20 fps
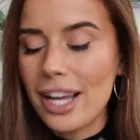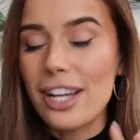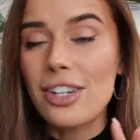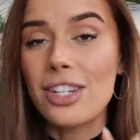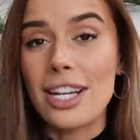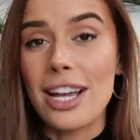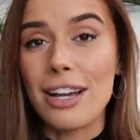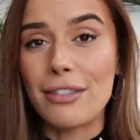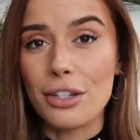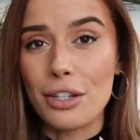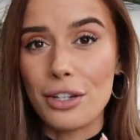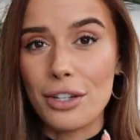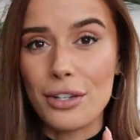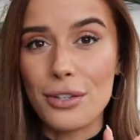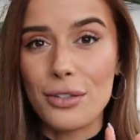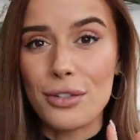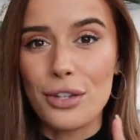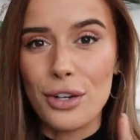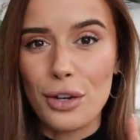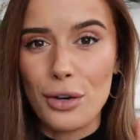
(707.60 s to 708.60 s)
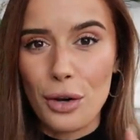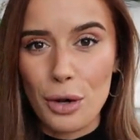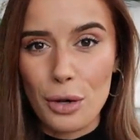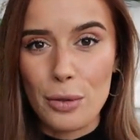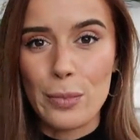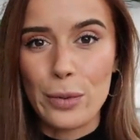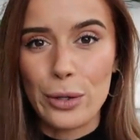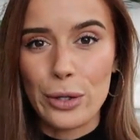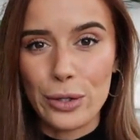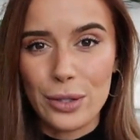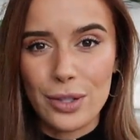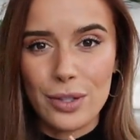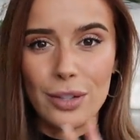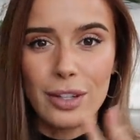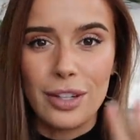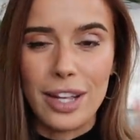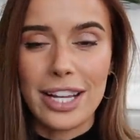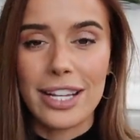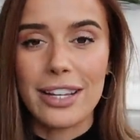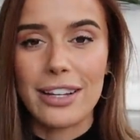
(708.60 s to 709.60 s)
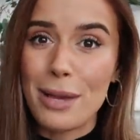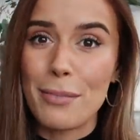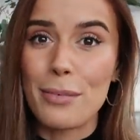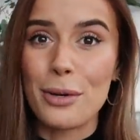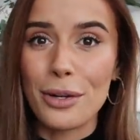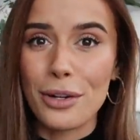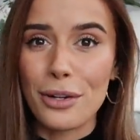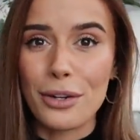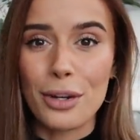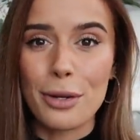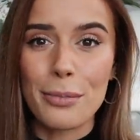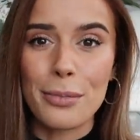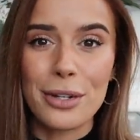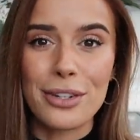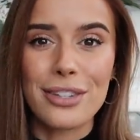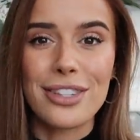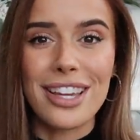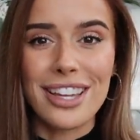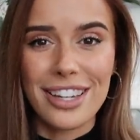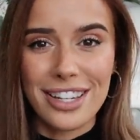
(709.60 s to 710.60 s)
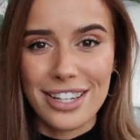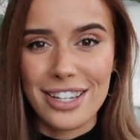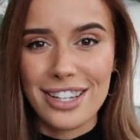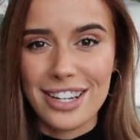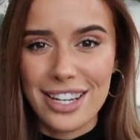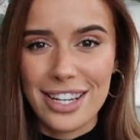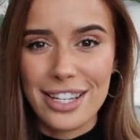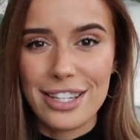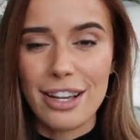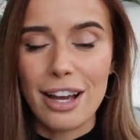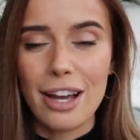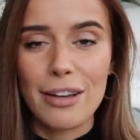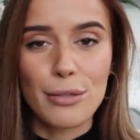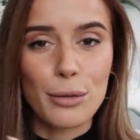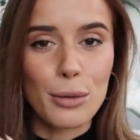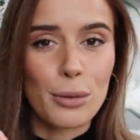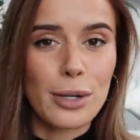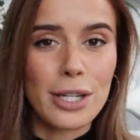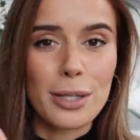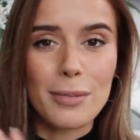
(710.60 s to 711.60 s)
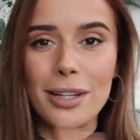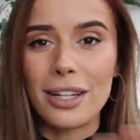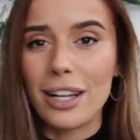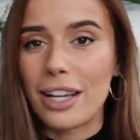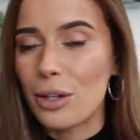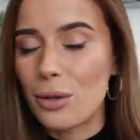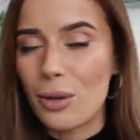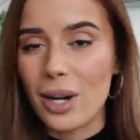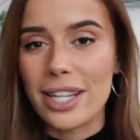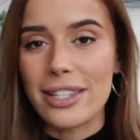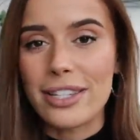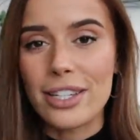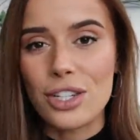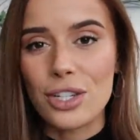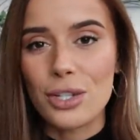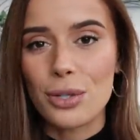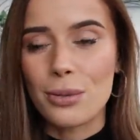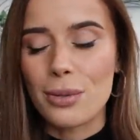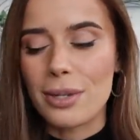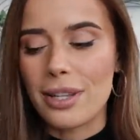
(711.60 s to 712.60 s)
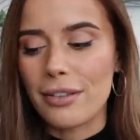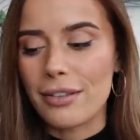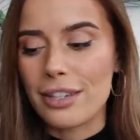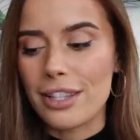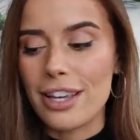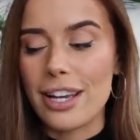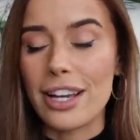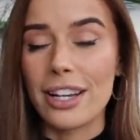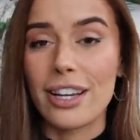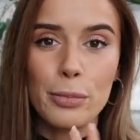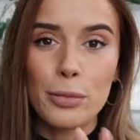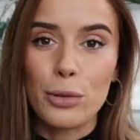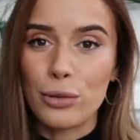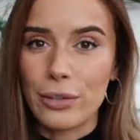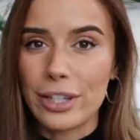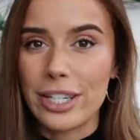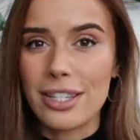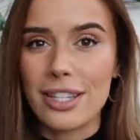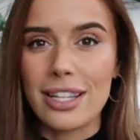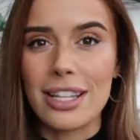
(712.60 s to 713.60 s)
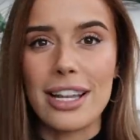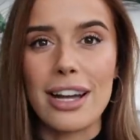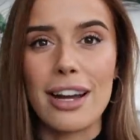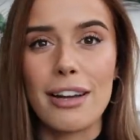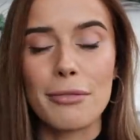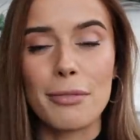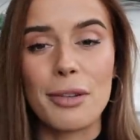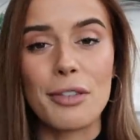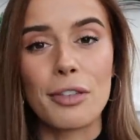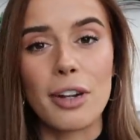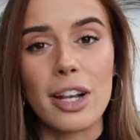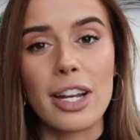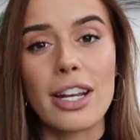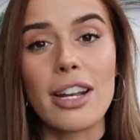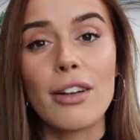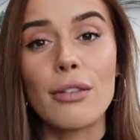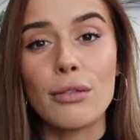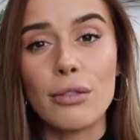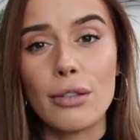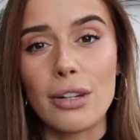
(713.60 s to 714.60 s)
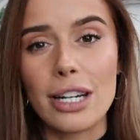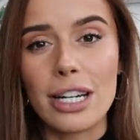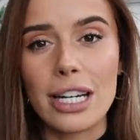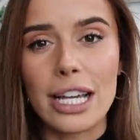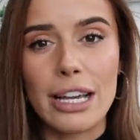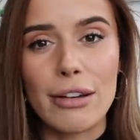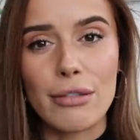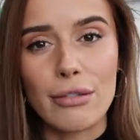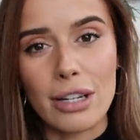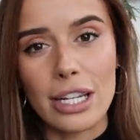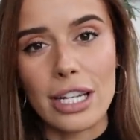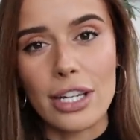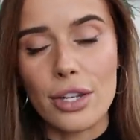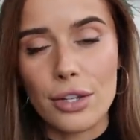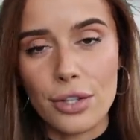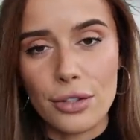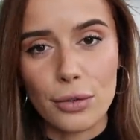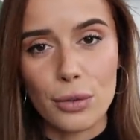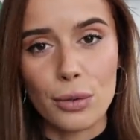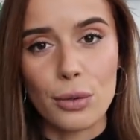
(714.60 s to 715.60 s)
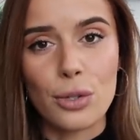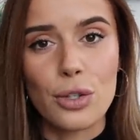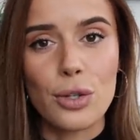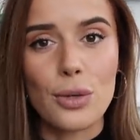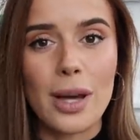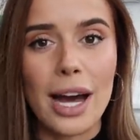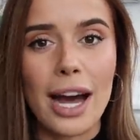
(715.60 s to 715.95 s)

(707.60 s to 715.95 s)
I actually haven't used notebooks, like paper notebooks in years. I've always been like quite digital with everything. But more recently, I've been finding it really, really useful to